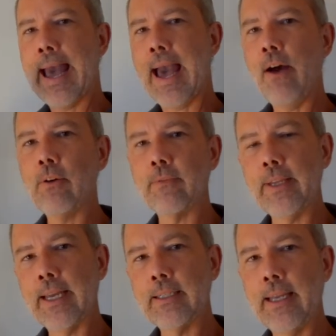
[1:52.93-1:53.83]
out of
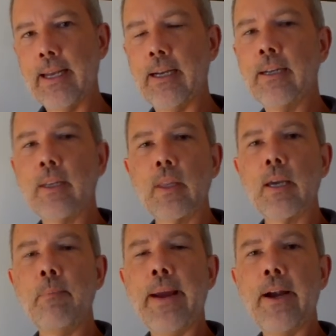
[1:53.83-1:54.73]
the antenna
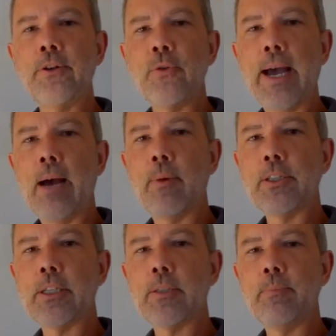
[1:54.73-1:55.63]
compared to how
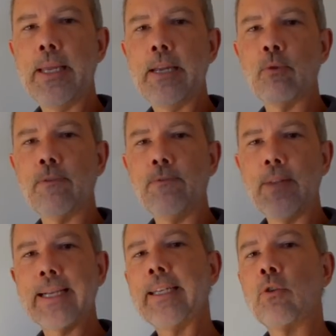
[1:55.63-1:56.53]
much is being
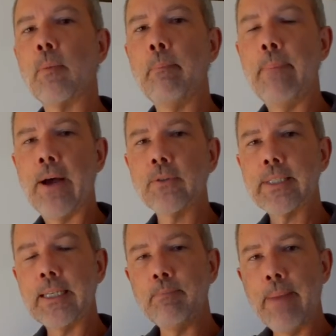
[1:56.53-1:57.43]
reflected or
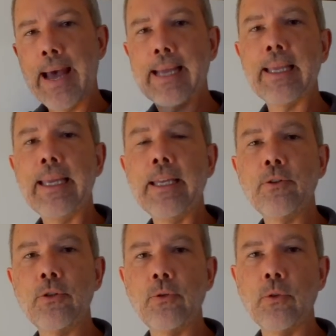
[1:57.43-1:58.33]
bouncing back
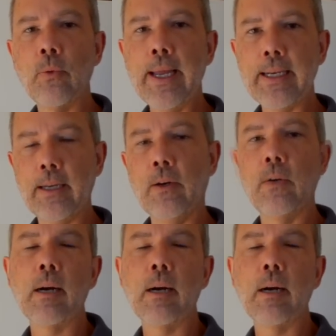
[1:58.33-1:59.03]
into the radio.